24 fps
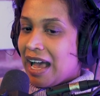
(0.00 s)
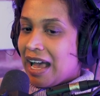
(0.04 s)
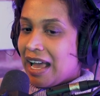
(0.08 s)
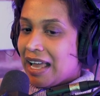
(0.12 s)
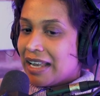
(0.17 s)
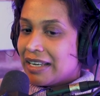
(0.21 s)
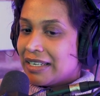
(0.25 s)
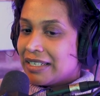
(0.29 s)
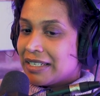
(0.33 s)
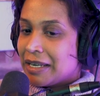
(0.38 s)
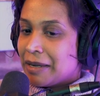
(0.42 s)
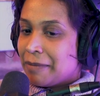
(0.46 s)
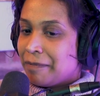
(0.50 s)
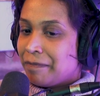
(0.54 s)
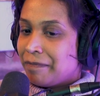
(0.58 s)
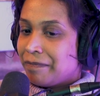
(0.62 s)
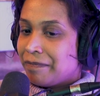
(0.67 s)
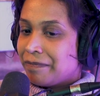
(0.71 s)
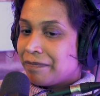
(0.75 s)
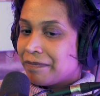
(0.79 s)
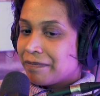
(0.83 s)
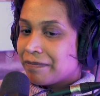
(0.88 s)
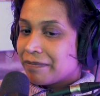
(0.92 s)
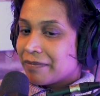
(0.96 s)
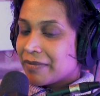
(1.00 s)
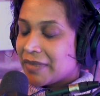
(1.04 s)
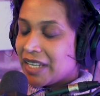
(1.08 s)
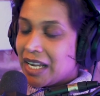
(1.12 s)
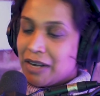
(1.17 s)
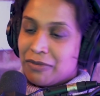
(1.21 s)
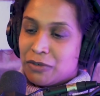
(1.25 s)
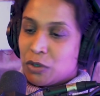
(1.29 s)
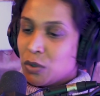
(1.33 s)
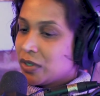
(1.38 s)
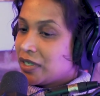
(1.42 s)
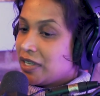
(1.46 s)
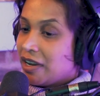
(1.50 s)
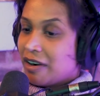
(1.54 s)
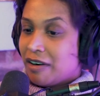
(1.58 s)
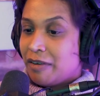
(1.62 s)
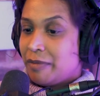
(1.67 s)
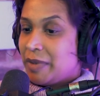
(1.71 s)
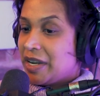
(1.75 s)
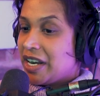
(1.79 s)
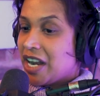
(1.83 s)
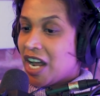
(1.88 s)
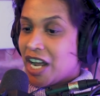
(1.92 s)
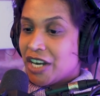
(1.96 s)
And of course,
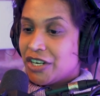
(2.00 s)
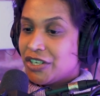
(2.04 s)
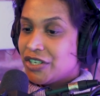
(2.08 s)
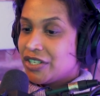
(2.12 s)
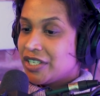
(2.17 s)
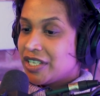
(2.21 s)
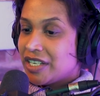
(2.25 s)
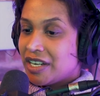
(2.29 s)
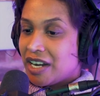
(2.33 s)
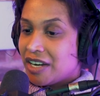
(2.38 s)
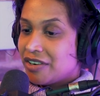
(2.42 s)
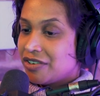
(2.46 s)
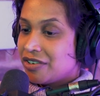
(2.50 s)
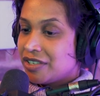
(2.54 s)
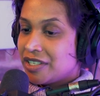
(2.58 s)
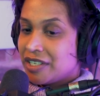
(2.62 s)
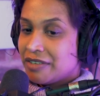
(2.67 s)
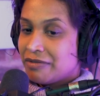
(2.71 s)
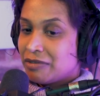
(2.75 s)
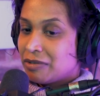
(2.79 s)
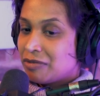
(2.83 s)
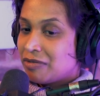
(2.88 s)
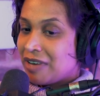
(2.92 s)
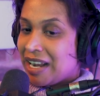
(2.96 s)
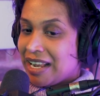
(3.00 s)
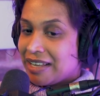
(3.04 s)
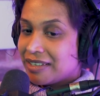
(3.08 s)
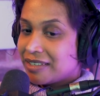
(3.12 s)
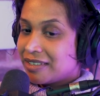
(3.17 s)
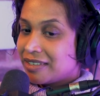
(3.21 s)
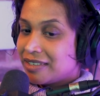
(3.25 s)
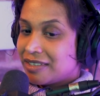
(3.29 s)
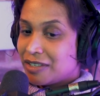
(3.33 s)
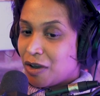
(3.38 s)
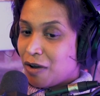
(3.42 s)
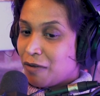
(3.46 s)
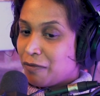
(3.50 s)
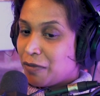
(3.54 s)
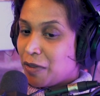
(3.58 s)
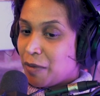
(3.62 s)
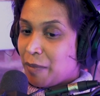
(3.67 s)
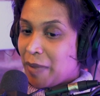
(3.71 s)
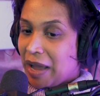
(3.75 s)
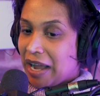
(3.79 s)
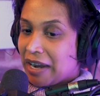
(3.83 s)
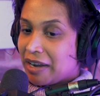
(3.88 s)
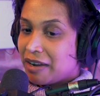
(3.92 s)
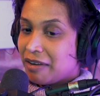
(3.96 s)
there have been hundreds and hundreds of arrests
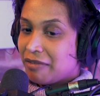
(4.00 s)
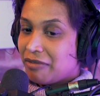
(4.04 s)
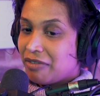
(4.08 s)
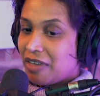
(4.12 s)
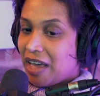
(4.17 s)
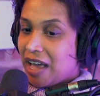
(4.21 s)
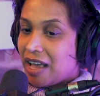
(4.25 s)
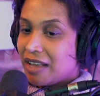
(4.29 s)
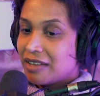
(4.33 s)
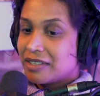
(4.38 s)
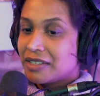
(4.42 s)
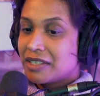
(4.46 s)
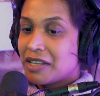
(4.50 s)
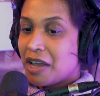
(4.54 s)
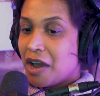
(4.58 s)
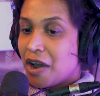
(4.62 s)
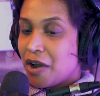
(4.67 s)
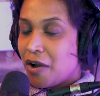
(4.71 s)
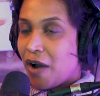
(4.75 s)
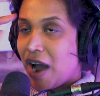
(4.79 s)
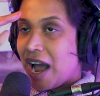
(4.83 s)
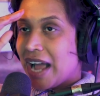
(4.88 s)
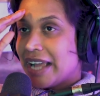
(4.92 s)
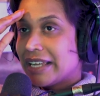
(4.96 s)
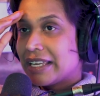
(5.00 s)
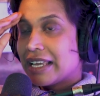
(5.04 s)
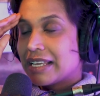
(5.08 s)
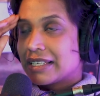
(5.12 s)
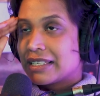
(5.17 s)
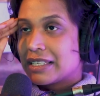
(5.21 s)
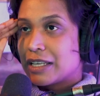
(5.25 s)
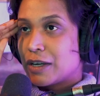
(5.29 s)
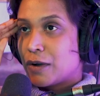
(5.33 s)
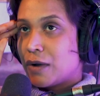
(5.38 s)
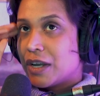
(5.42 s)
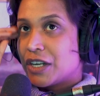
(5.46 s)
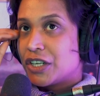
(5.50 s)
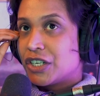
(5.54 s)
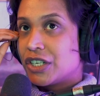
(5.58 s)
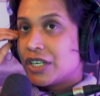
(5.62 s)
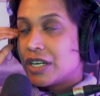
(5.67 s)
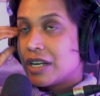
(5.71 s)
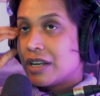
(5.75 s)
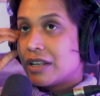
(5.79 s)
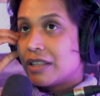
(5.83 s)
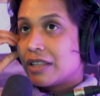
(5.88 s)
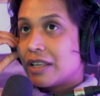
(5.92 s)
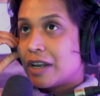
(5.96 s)
off the back of that. So I guess the
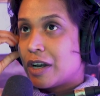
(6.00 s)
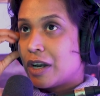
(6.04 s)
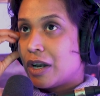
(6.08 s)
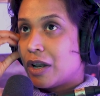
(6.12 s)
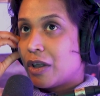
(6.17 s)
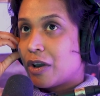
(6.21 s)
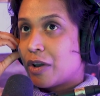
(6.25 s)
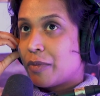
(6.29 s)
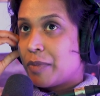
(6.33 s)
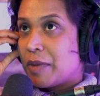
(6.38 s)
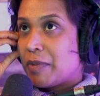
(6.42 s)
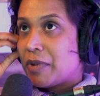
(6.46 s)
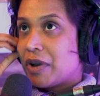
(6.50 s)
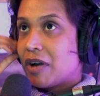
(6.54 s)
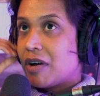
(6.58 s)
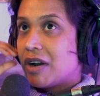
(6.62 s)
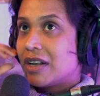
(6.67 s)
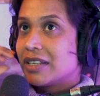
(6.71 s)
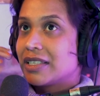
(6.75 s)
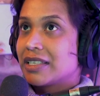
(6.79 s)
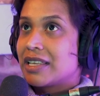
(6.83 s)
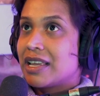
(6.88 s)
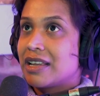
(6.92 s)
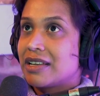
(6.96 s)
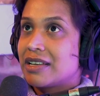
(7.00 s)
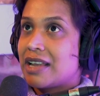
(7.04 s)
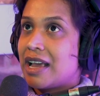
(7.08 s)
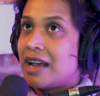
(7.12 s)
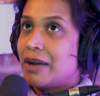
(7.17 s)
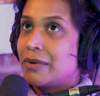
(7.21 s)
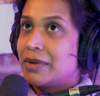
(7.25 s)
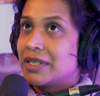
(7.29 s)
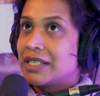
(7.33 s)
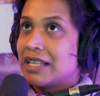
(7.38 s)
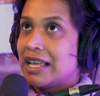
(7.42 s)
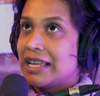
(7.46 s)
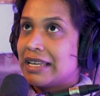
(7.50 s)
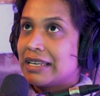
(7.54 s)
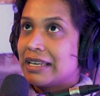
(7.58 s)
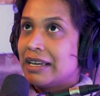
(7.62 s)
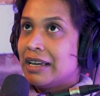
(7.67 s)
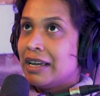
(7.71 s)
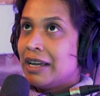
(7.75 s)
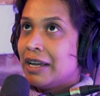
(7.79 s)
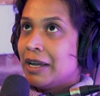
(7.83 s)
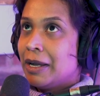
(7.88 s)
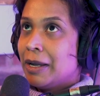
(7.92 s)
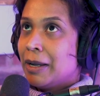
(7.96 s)
question that a lot of people are asking now is
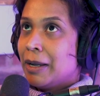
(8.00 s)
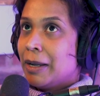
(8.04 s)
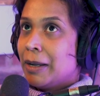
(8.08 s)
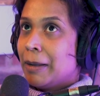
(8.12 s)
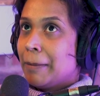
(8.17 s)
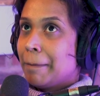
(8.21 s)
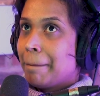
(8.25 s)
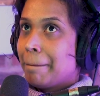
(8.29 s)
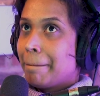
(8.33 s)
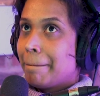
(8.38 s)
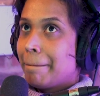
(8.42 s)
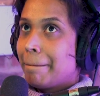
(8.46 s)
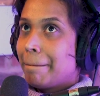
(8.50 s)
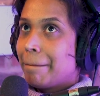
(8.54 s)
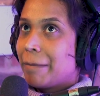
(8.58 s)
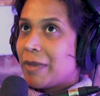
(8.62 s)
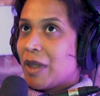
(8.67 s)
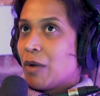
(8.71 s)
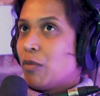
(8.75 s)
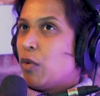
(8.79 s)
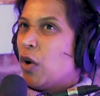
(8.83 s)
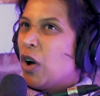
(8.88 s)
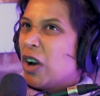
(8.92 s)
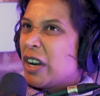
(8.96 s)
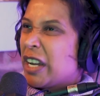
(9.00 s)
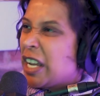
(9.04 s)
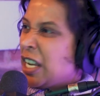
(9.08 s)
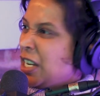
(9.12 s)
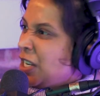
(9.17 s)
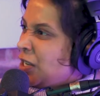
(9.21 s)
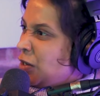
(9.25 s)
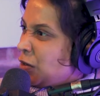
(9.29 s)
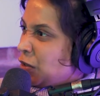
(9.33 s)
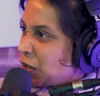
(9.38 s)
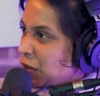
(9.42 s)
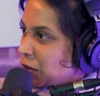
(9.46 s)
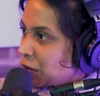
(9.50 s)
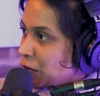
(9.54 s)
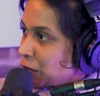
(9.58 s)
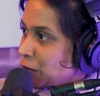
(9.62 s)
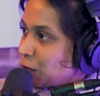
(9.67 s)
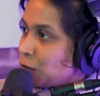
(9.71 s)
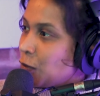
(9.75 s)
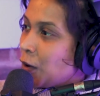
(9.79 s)
what can you do?